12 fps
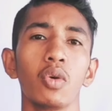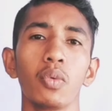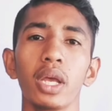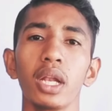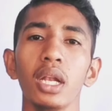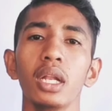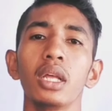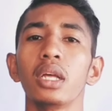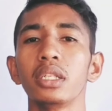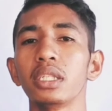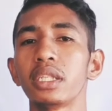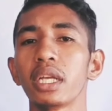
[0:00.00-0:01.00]
Well,
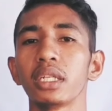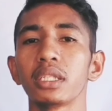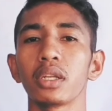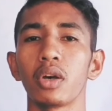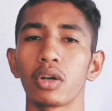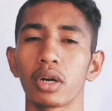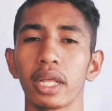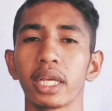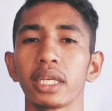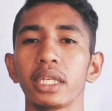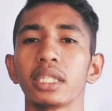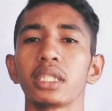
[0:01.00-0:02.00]
distance or
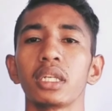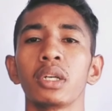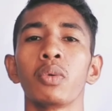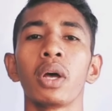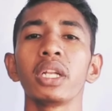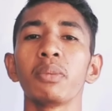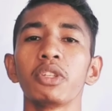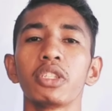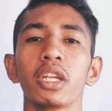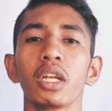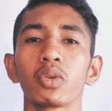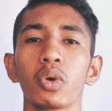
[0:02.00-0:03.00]
length is a
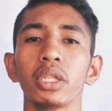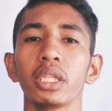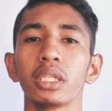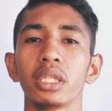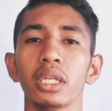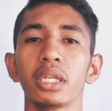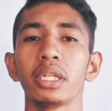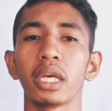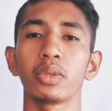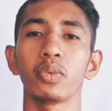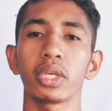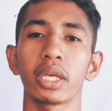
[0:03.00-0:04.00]
one-dimensional quantity
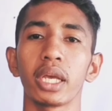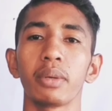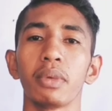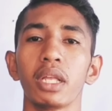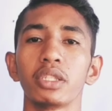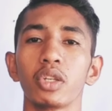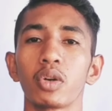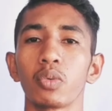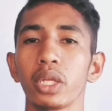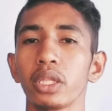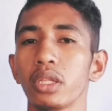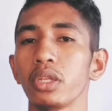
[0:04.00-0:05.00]
that we can measure
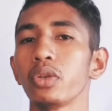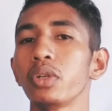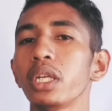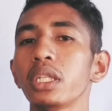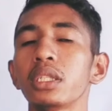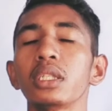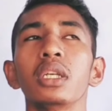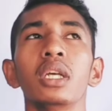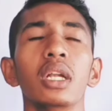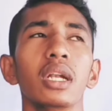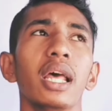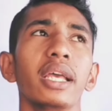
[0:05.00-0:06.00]
with units
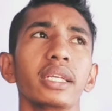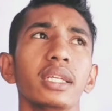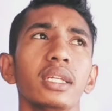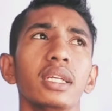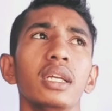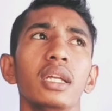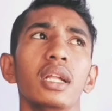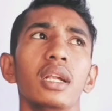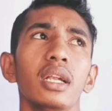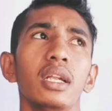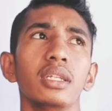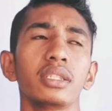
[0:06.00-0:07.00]
like
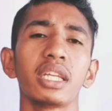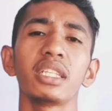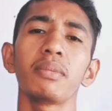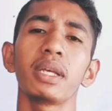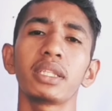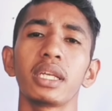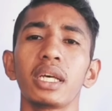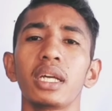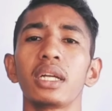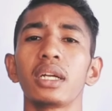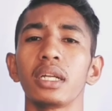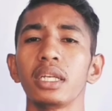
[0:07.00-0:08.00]

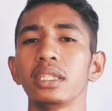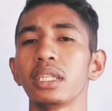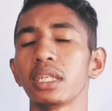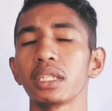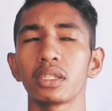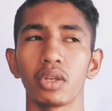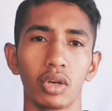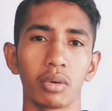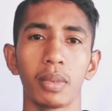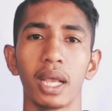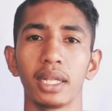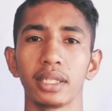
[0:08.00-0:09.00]
centimeter, inches, or
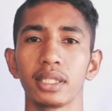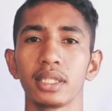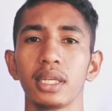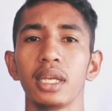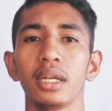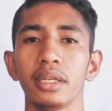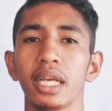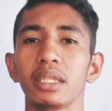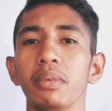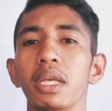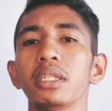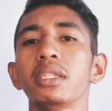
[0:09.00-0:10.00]
miles.
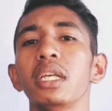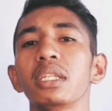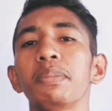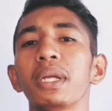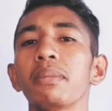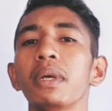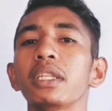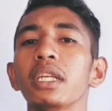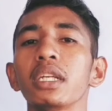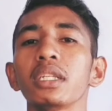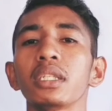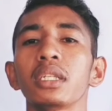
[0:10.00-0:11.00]
That means that
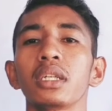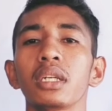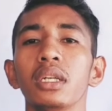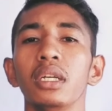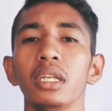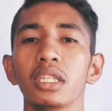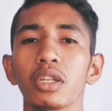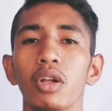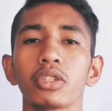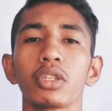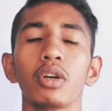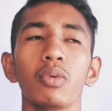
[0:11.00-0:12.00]
perimeter is
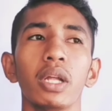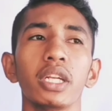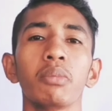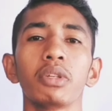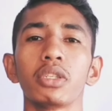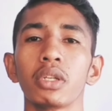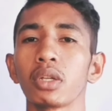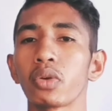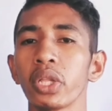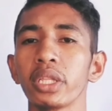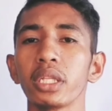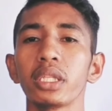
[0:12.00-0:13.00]
also one-dimensional
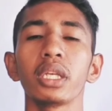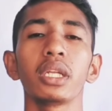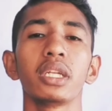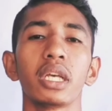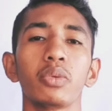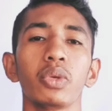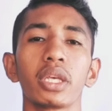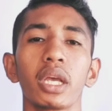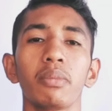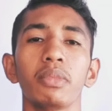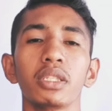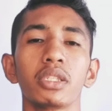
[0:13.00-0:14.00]
quantity that we
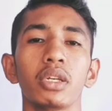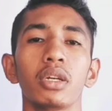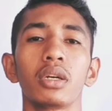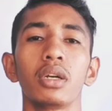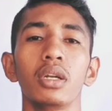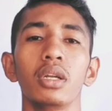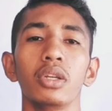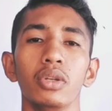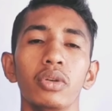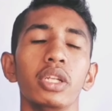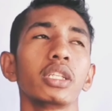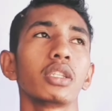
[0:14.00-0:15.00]
can measure
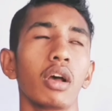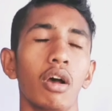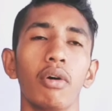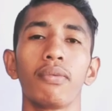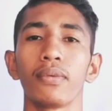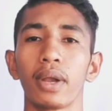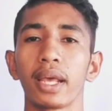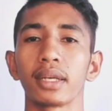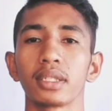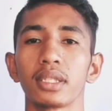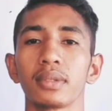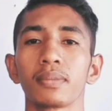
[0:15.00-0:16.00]
unit of
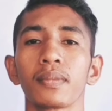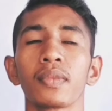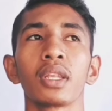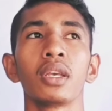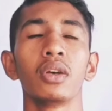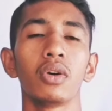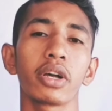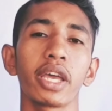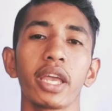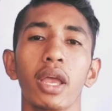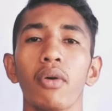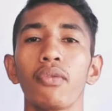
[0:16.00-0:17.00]
length.
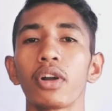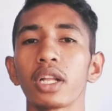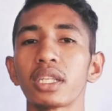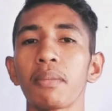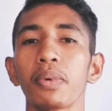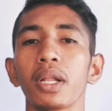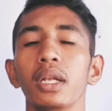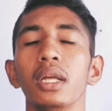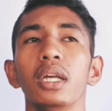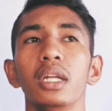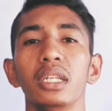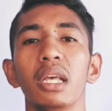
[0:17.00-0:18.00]
Okay, for example,
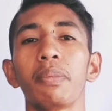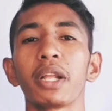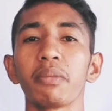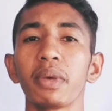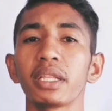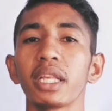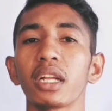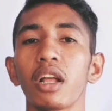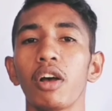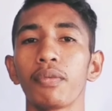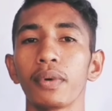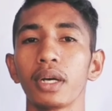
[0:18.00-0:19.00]
the
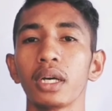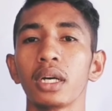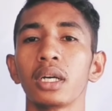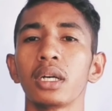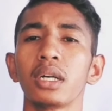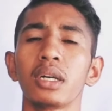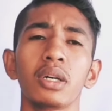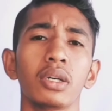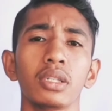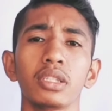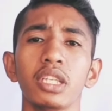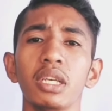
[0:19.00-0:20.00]
perimeter of a
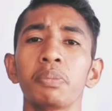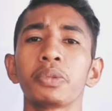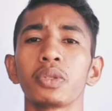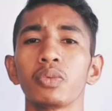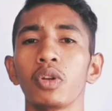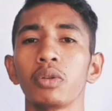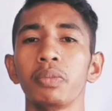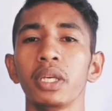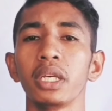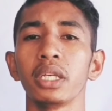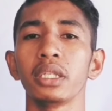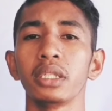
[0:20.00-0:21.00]
ship would
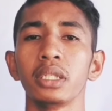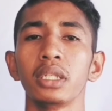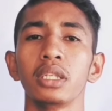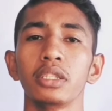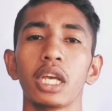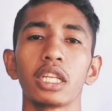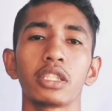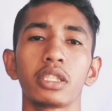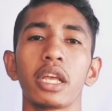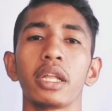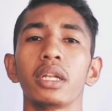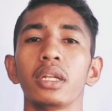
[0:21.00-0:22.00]
be just
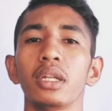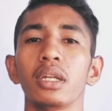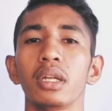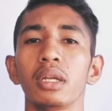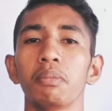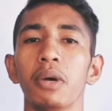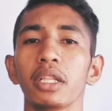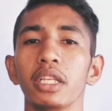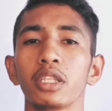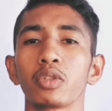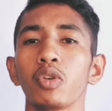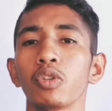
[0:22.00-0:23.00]
10,
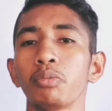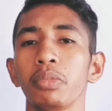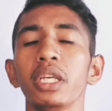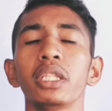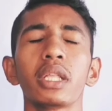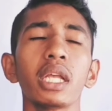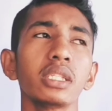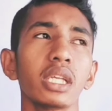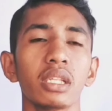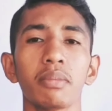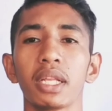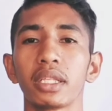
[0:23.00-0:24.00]
but it could be 10
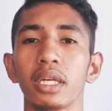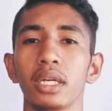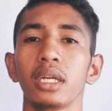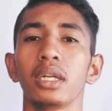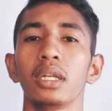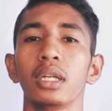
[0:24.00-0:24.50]
centimeter.